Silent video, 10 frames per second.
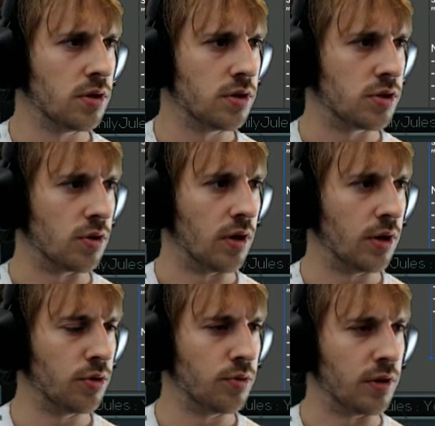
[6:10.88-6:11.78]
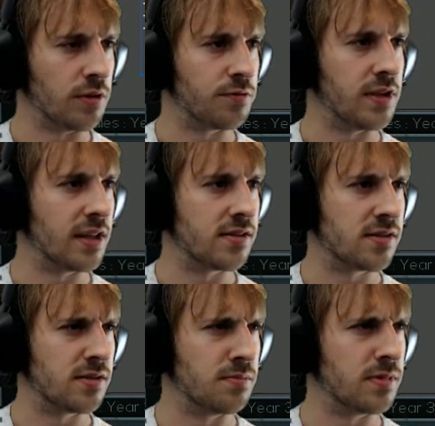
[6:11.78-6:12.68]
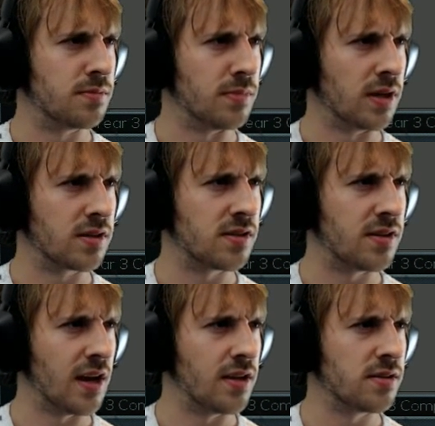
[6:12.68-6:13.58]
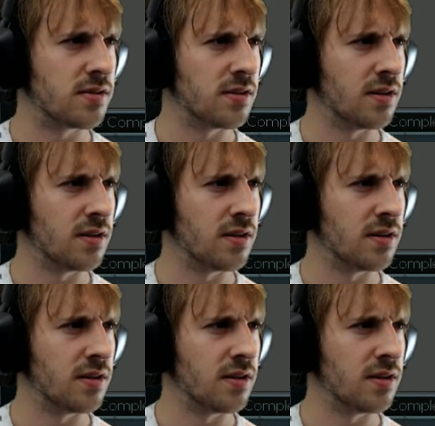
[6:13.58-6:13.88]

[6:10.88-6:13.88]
So I don't know if that makes sense,